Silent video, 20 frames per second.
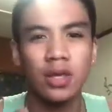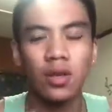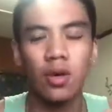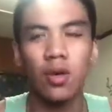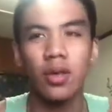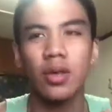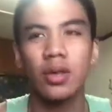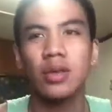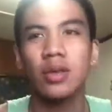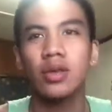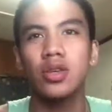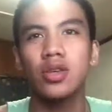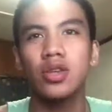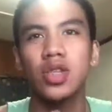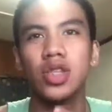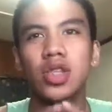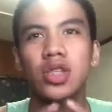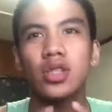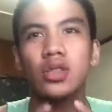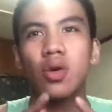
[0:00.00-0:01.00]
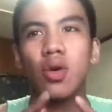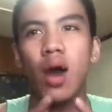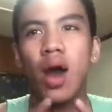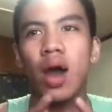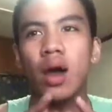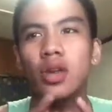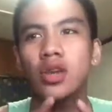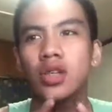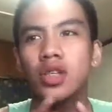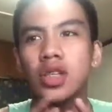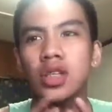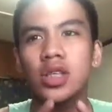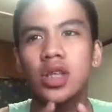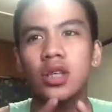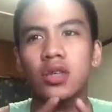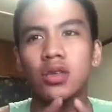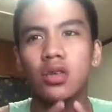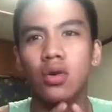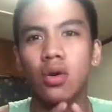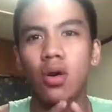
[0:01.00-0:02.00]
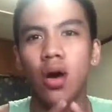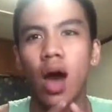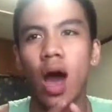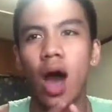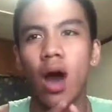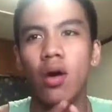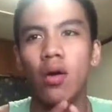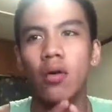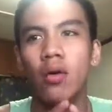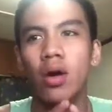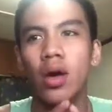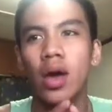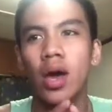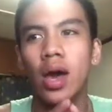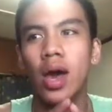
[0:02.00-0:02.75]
You just need to know how